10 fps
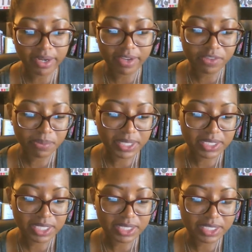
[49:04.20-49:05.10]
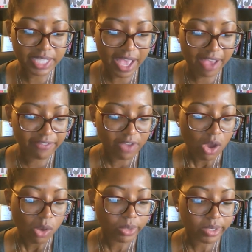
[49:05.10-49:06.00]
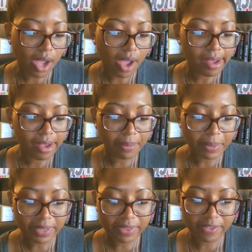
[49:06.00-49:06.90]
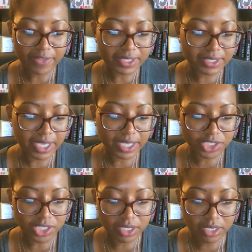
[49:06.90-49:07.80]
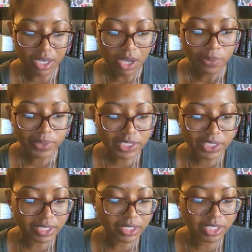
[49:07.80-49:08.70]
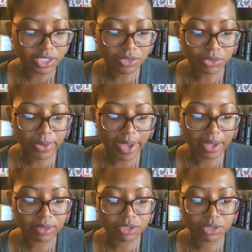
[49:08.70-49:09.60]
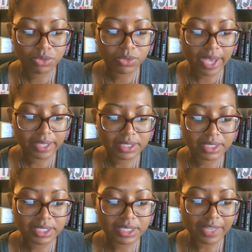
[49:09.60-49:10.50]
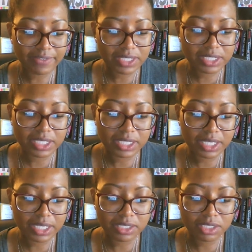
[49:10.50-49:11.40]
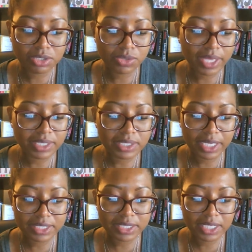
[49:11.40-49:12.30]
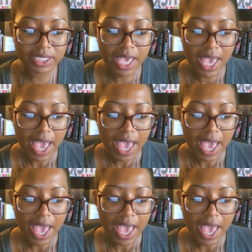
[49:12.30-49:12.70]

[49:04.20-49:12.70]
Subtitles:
of the president's staff were caught up in the investigation, which continued throughout 2017 into 2018,